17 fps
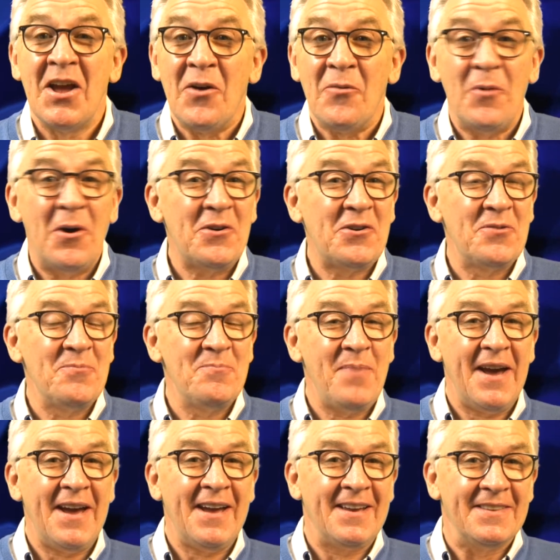Welcome
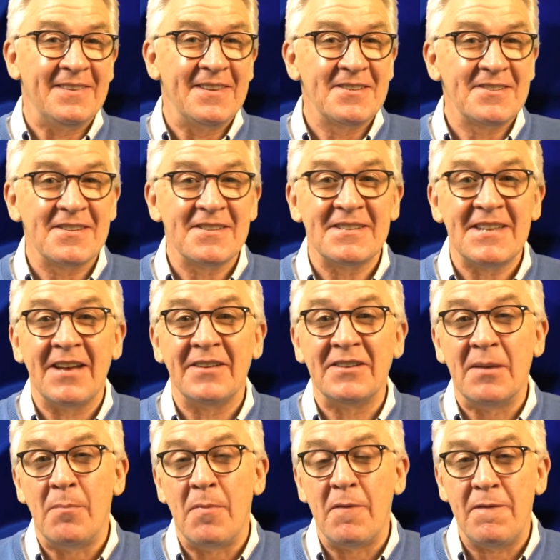back, and this is now
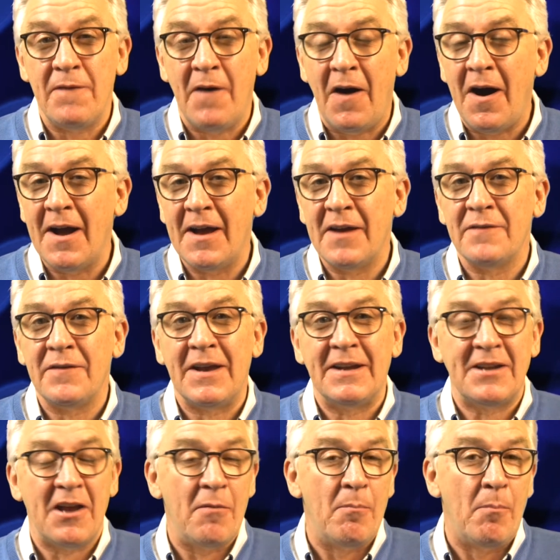number 5
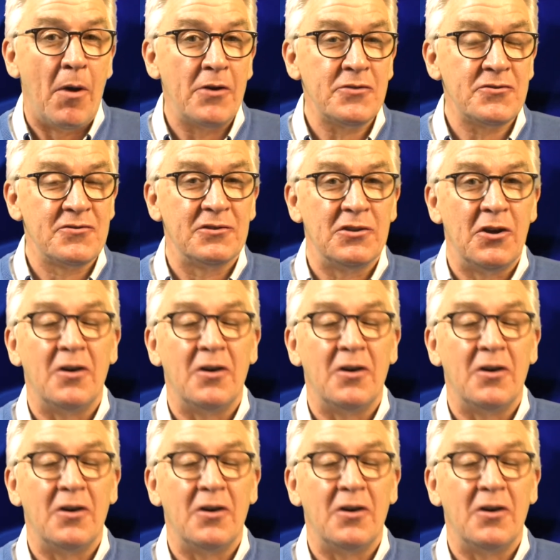in our module